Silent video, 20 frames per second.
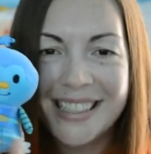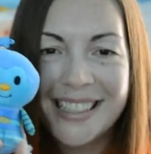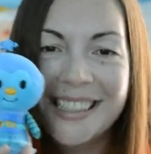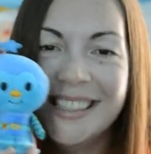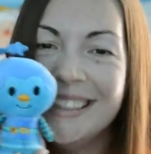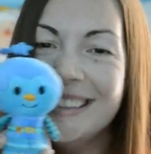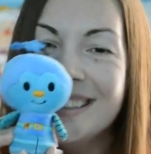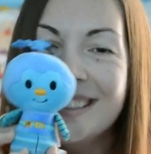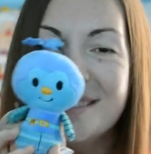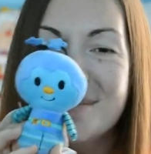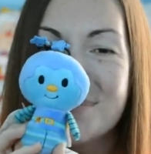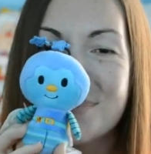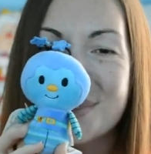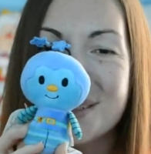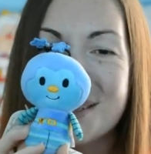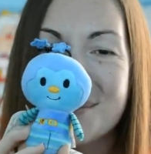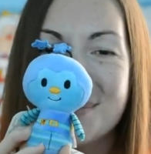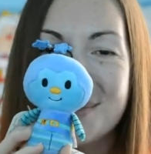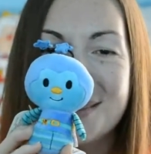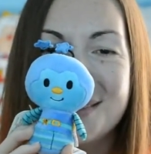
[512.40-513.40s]
Pretty
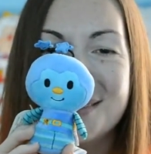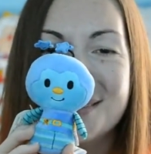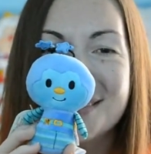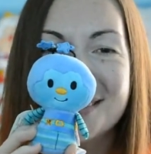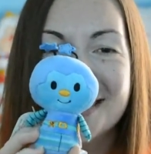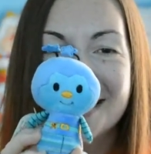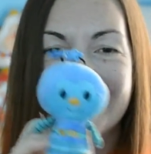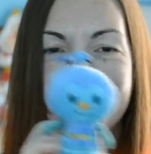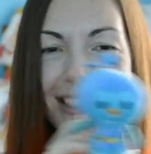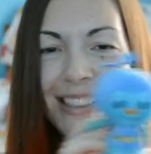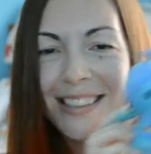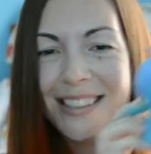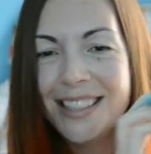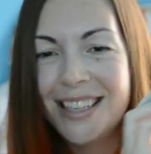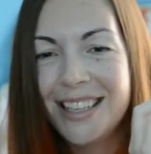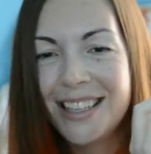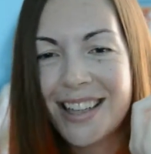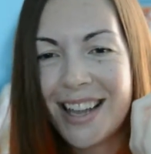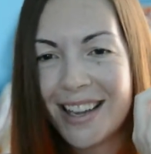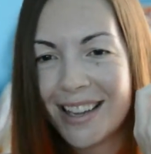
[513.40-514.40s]
blue. See,
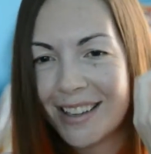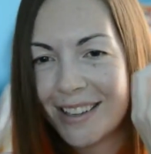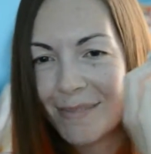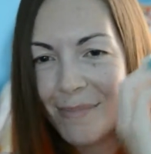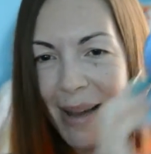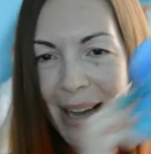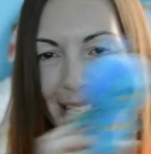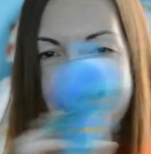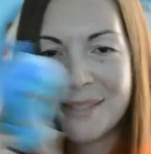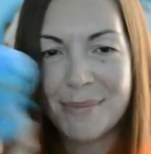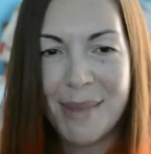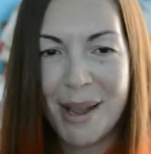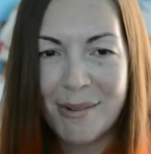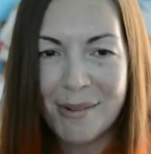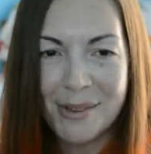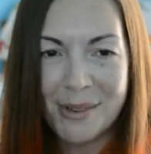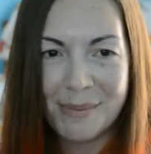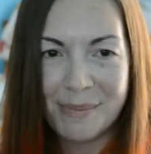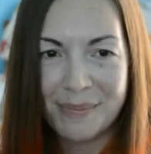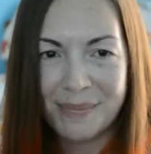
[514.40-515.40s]
he like matches my
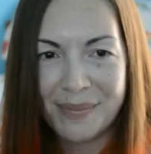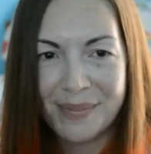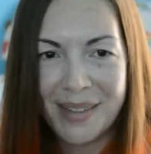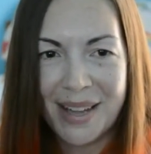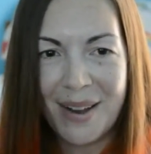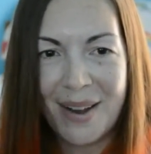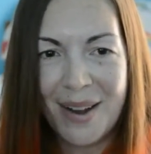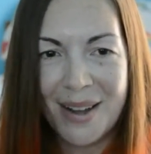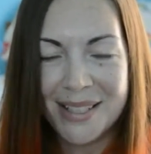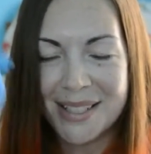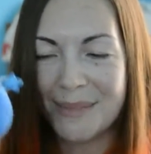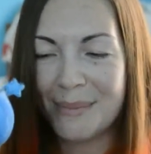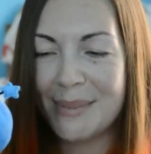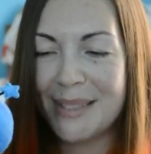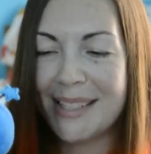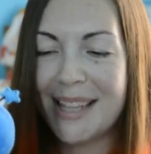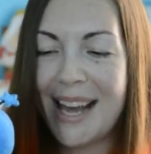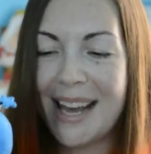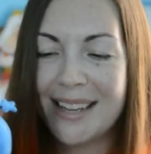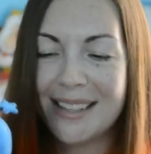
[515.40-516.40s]
room. How awesome is
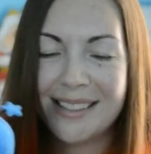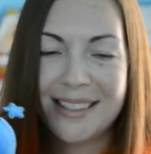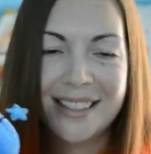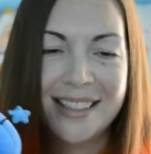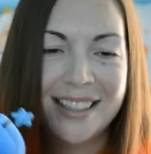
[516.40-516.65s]
that?